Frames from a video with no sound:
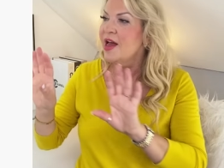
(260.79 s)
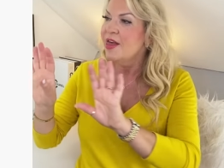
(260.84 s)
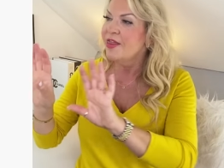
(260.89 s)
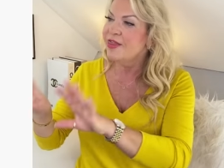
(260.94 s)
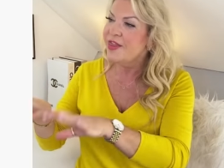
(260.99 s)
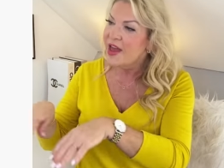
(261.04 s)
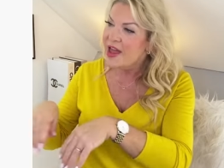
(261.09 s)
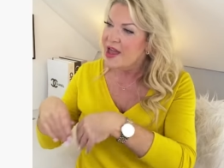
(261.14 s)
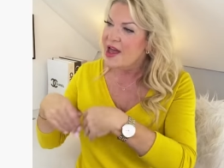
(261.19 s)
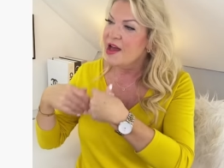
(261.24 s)

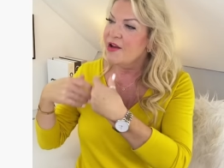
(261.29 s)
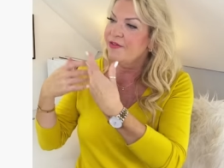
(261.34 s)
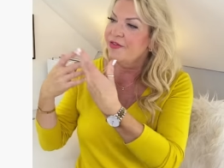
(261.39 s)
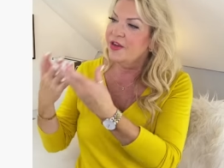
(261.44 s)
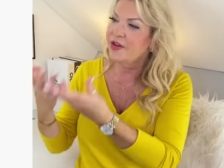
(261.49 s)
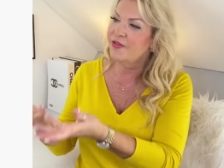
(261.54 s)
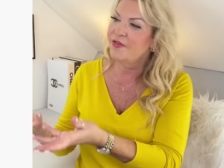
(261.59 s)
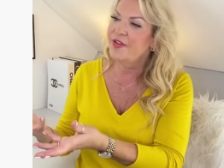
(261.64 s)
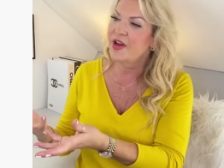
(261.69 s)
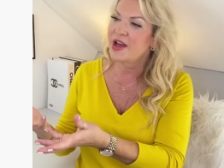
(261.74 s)
They have
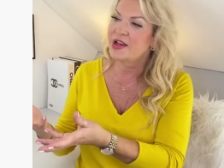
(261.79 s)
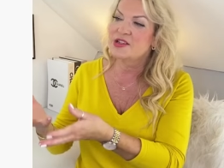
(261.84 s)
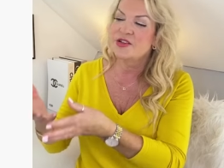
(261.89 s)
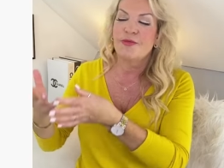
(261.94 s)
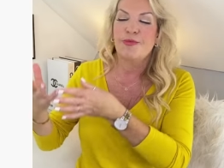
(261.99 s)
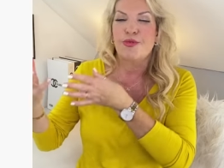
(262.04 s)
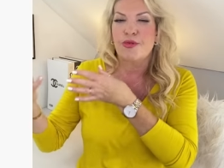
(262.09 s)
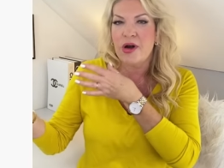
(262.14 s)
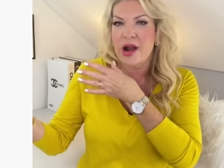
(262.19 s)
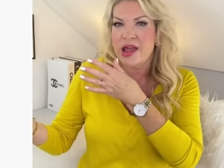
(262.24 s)
the effect
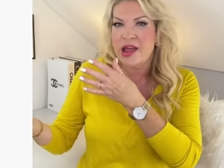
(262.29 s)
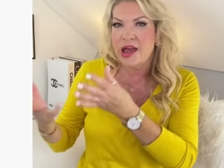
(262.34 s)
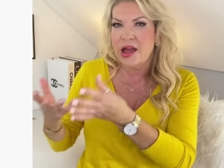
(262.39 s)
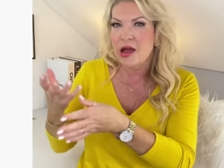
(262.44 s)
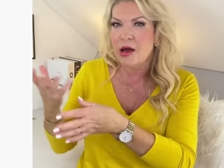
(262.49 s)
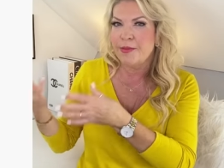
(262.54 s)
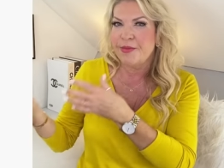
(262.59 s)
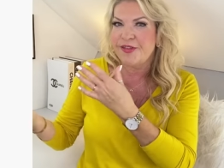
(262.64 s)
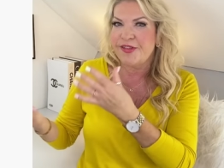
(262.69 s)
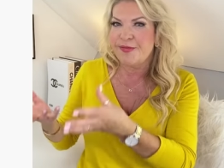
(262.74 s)
of breaking
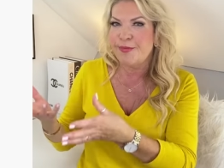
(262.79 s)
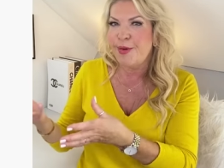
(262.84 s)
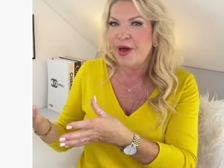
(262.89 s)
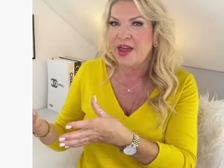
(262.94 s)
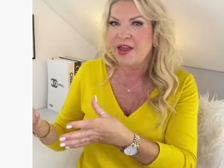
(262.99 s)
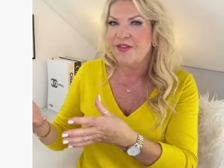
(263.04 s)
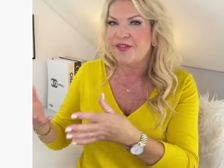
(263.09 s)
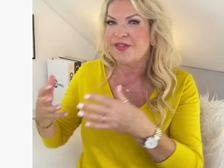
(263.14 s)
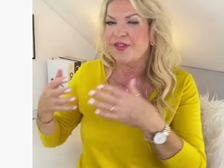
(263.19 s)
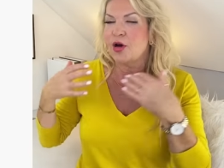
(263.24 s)
up the
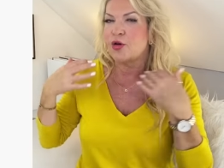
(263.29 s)
space